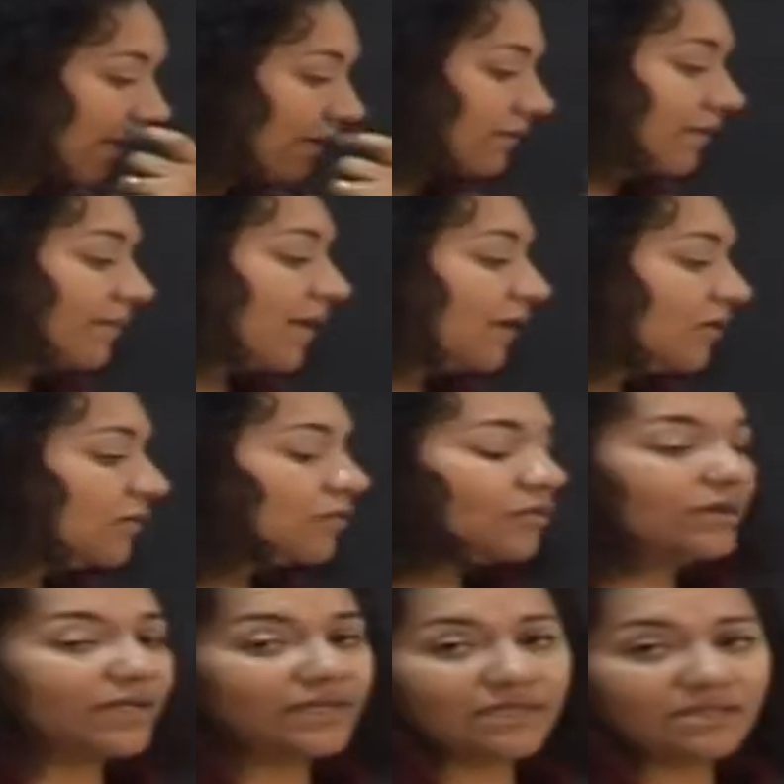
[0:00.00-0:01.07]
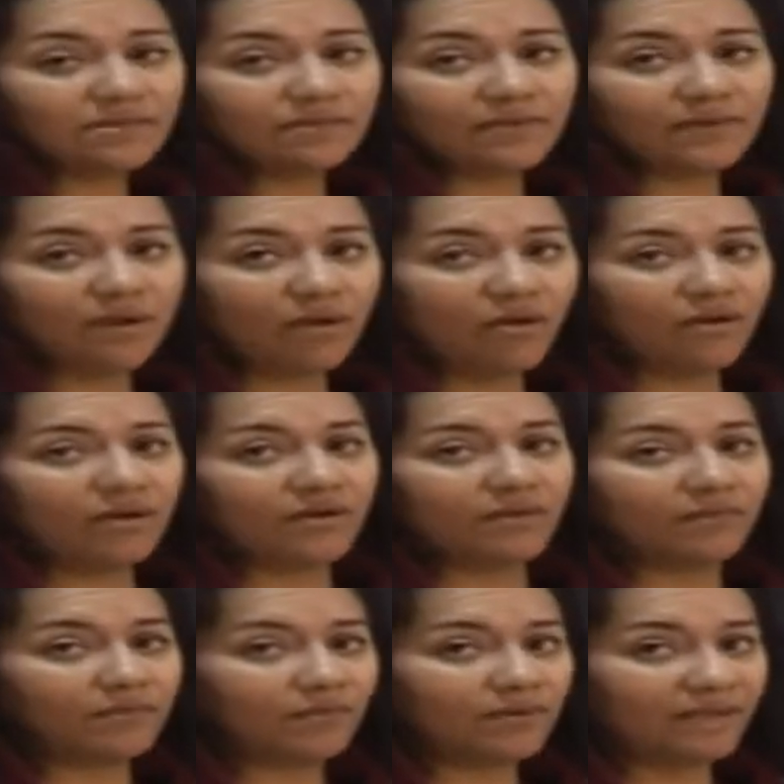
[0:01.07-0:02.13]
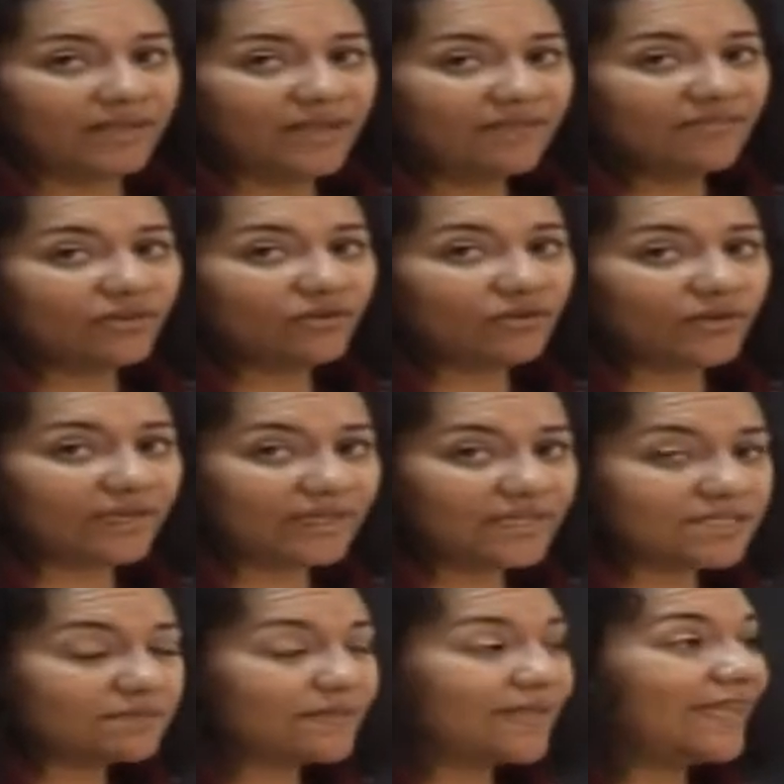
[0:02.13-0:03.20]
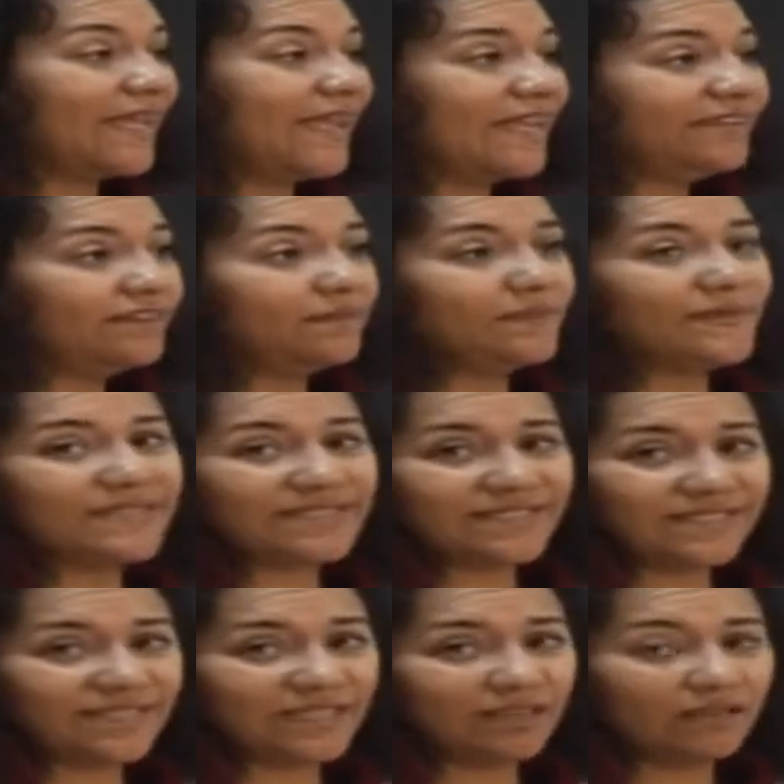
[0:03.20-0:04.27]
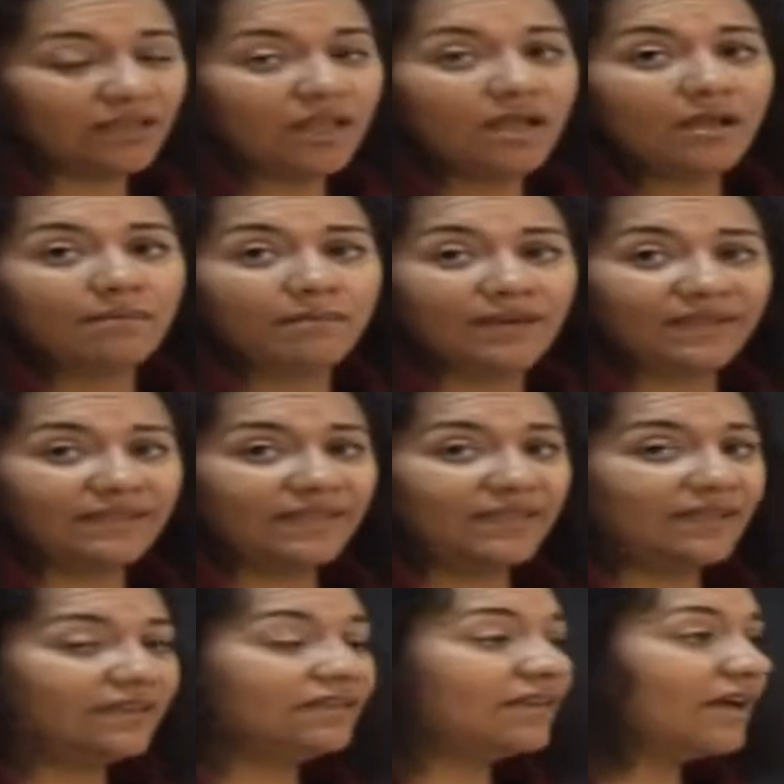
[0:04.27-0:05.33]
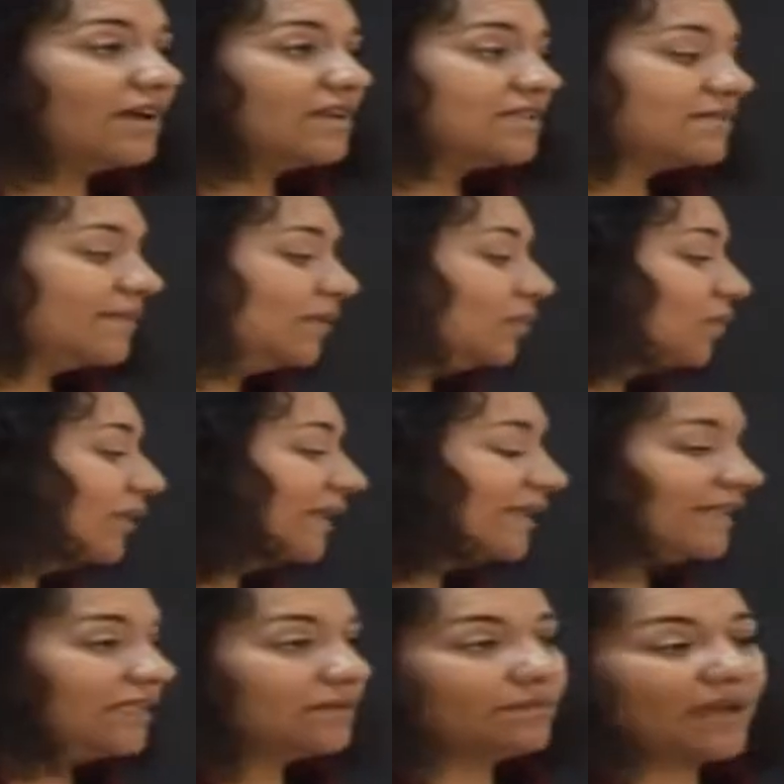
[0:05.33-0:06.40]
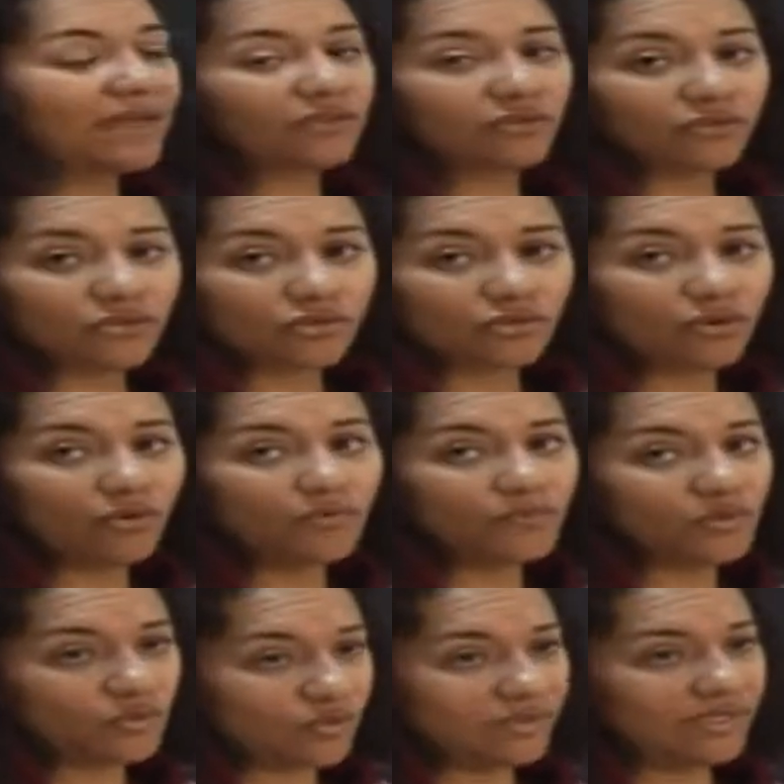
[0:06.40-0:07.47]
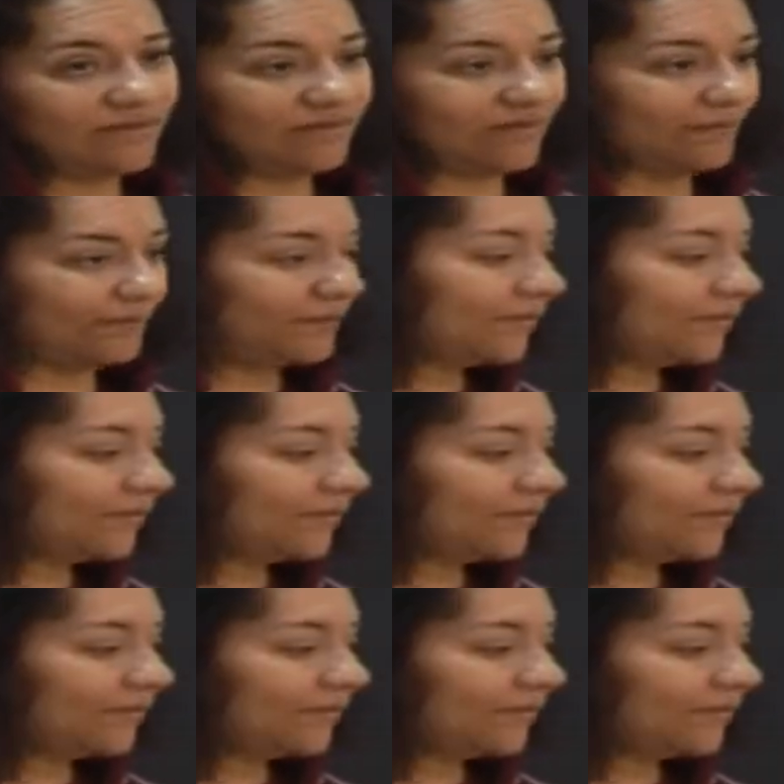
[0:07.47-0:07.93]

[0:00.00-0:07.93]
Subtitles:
The microorganism or living organism can't be seen by naked eyes, but we need microscope to see them.